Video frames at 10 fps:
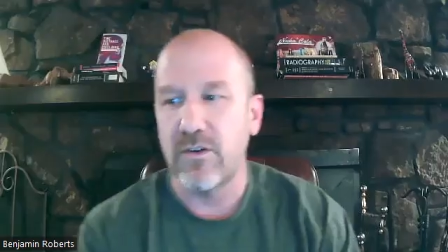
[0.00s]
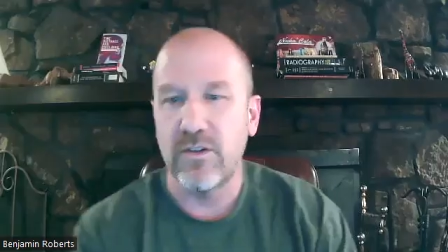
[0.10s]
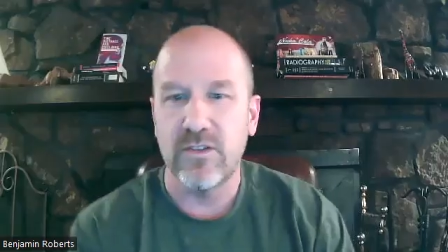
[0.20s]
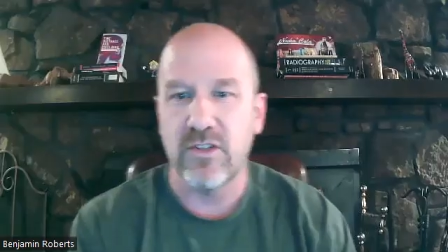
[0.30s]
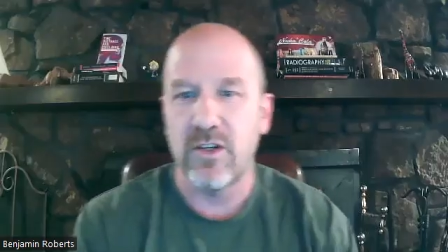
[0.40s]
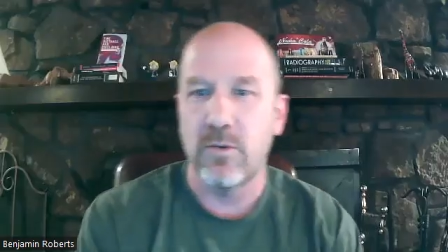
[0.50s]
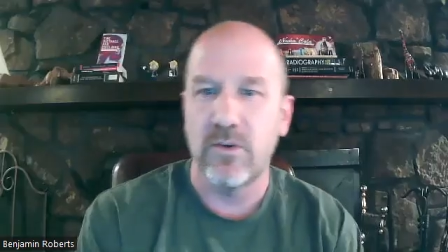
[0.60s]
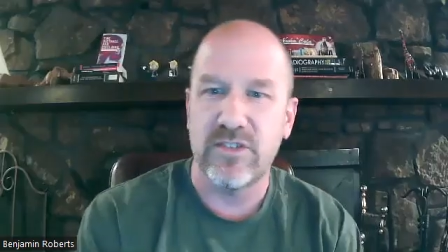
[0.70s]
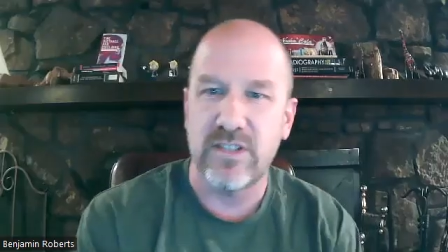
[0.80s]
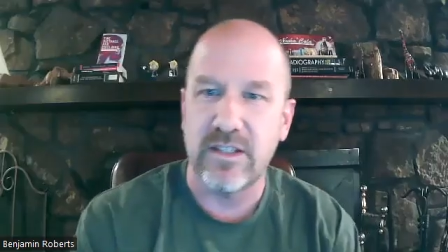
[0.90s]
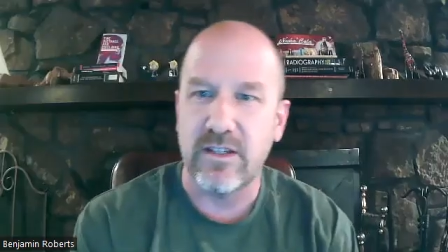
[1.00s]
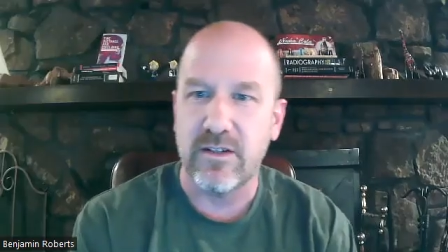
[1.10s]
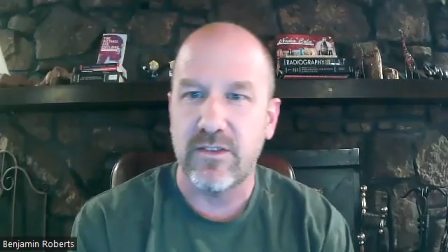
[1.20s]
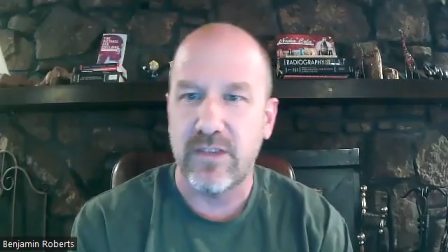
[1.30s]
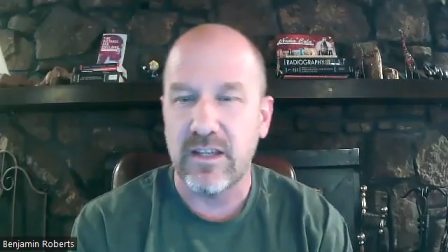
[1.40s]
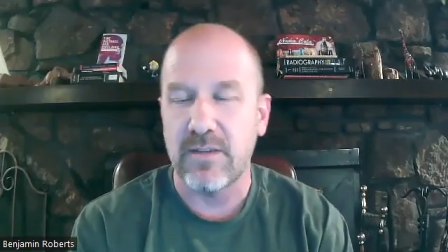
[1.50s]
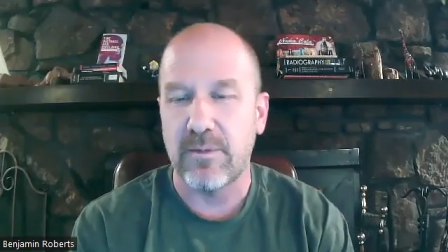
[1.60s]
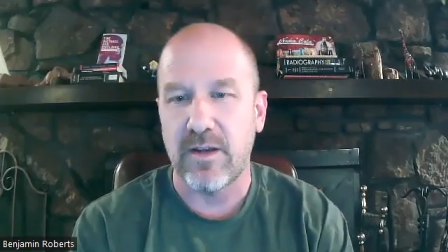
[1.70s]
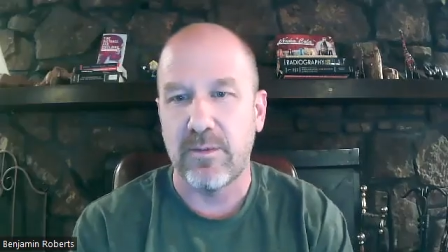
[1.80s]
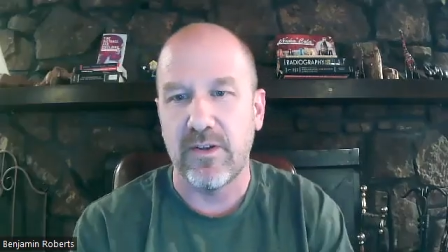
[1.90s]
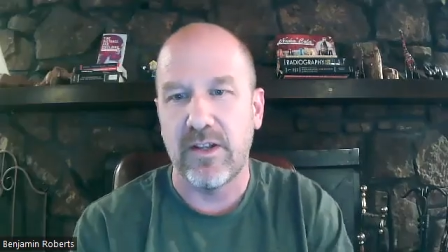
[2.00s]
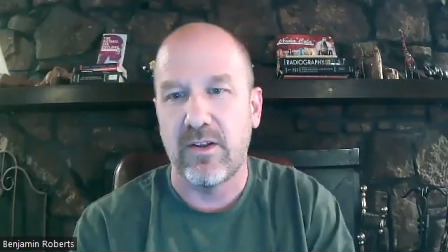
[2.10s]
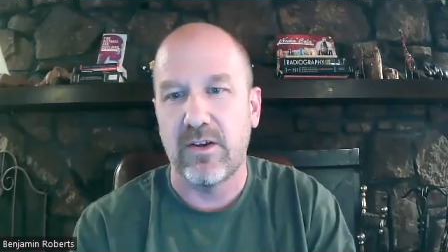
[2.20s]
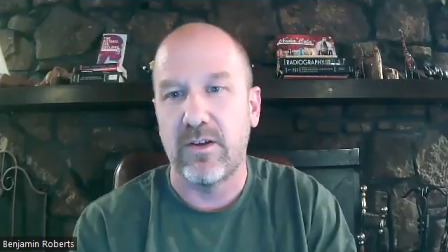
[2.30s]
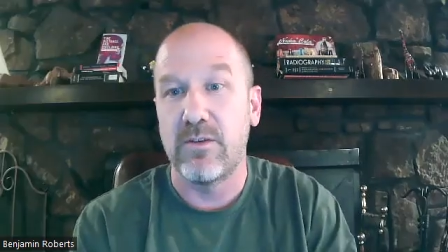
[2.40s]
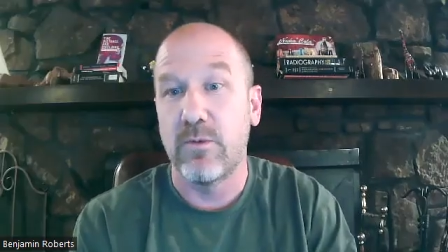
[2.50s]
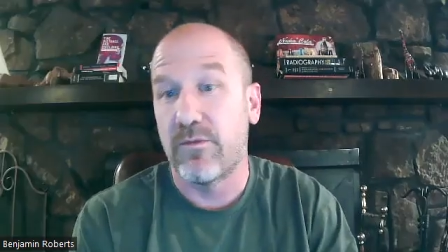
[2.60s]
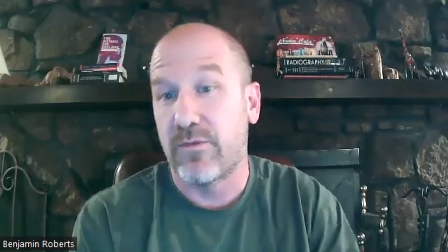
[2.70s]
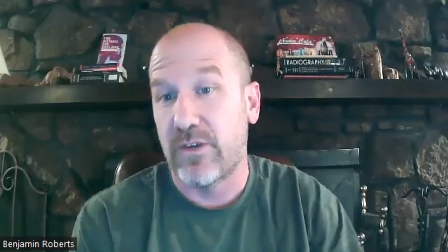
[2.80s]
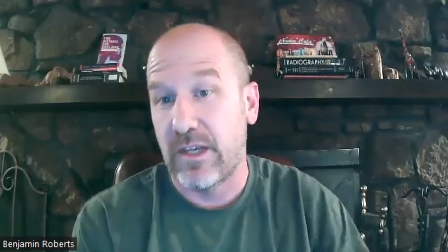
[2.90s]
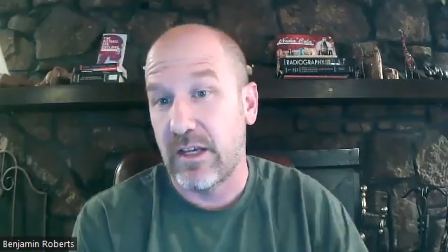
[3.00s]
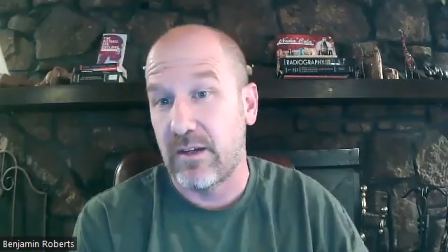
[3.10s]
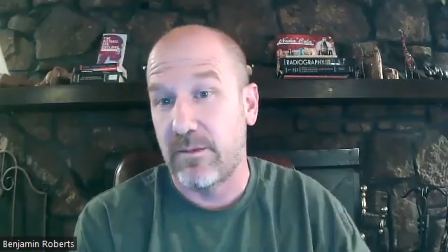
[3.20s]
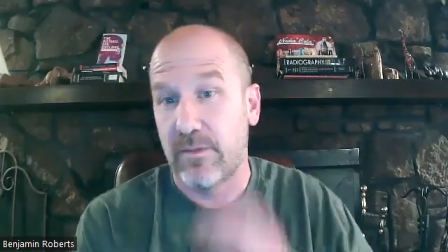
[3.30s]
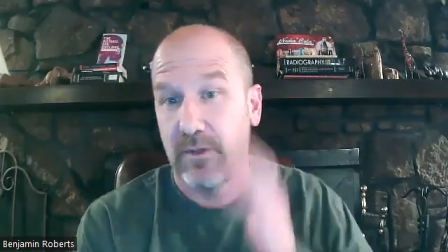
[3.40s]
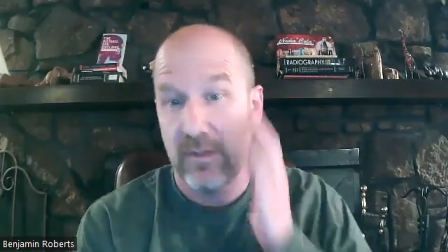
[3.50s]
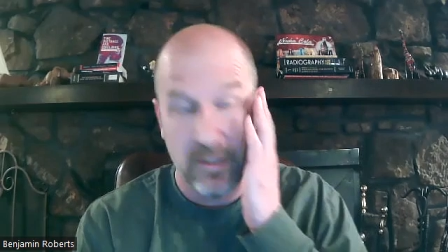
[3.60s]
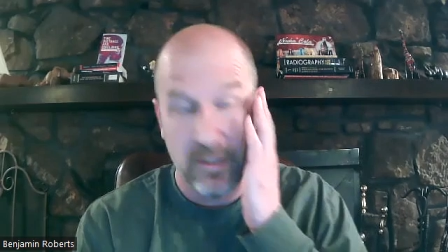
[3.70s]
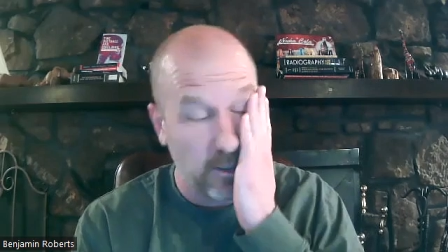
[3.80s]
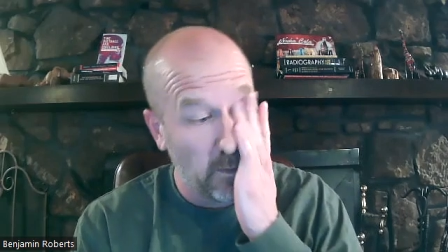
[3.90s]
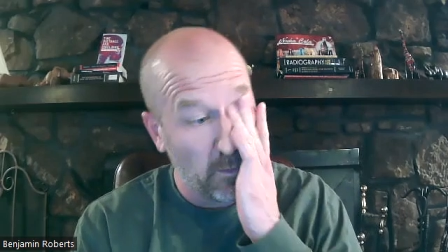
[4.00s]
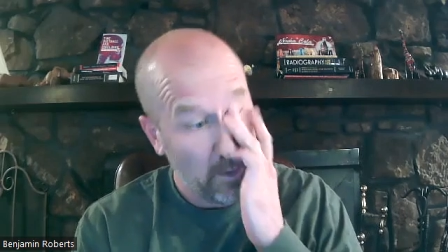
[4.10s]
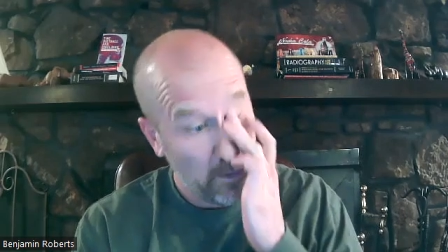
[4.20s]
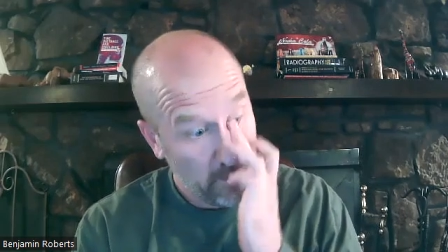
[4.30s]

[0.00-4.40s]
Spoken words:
phone is so you won't sit there and think about them all day long, and you won't forget them. You know.